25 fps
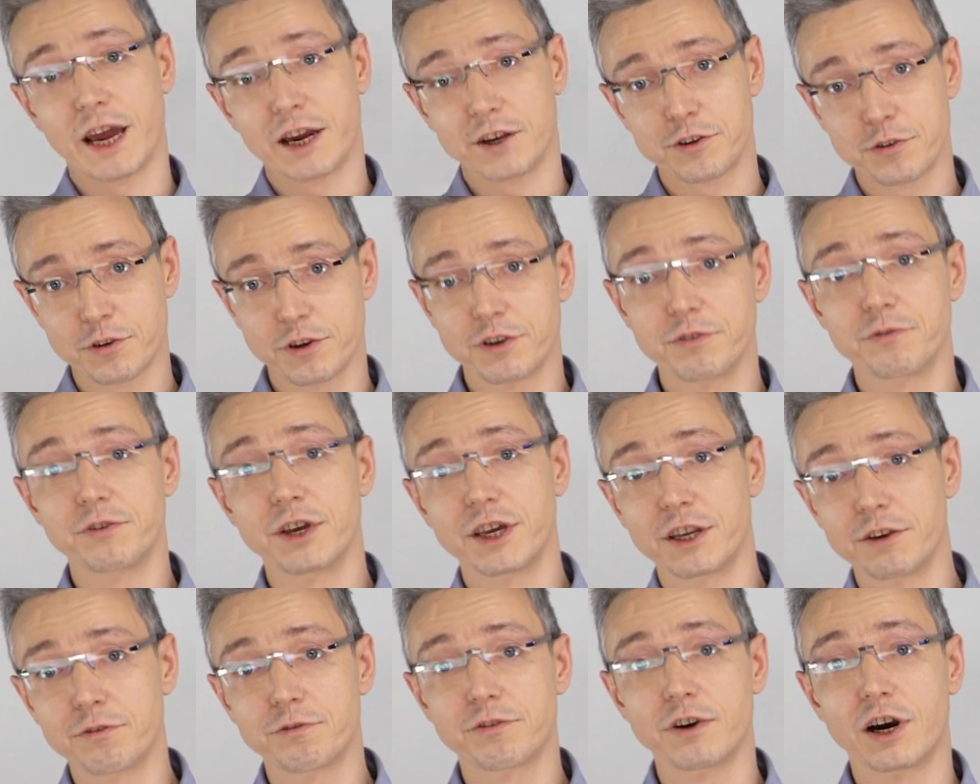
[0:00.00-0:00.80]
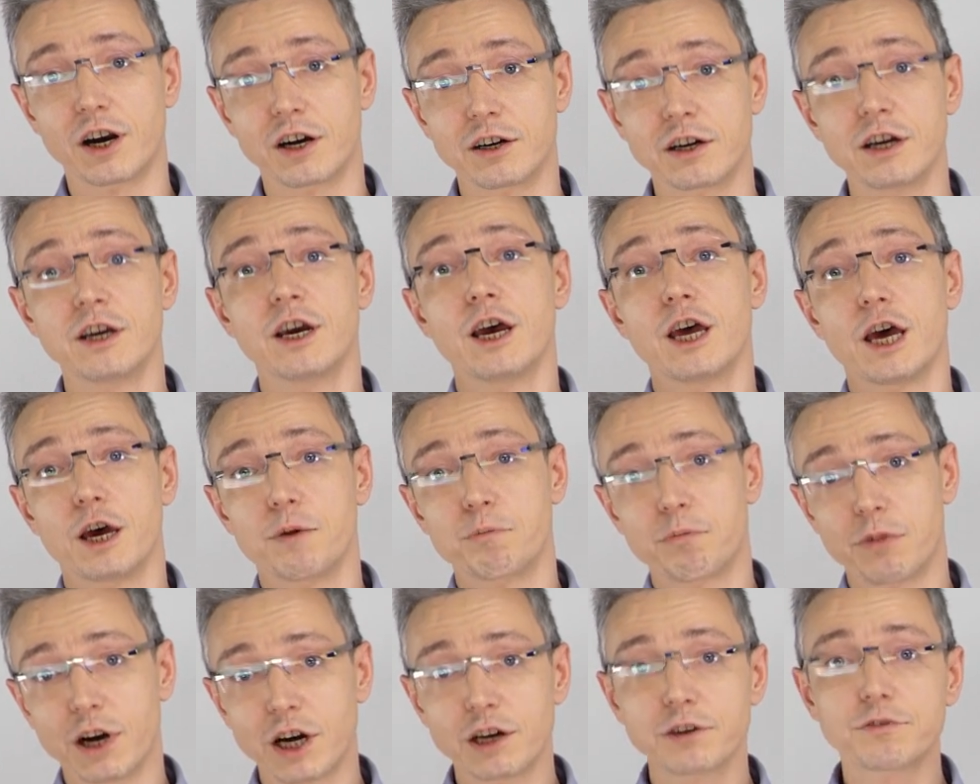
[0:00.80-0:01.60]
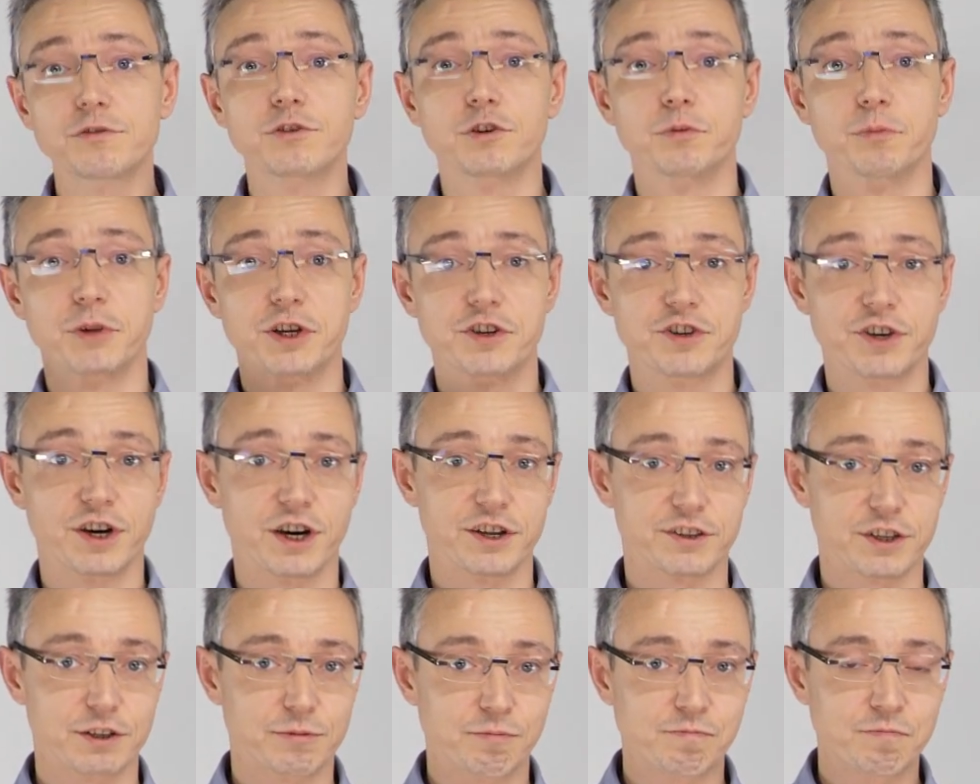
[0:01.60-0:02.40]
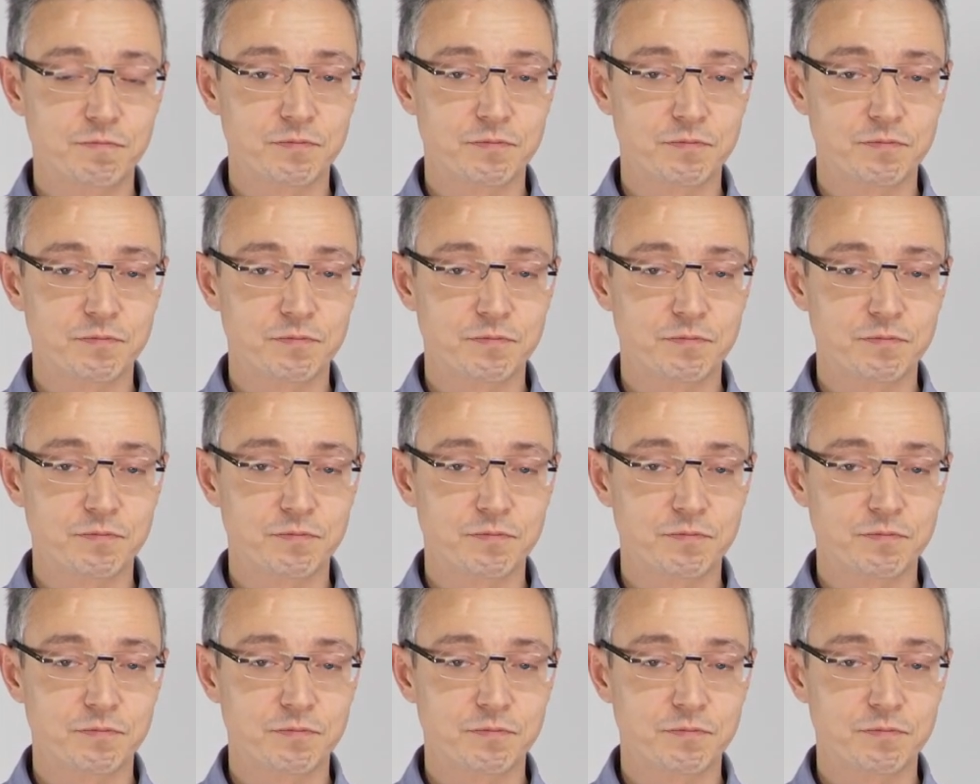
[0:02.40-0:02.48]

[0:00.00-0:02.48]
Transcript: actually very far apart from each other.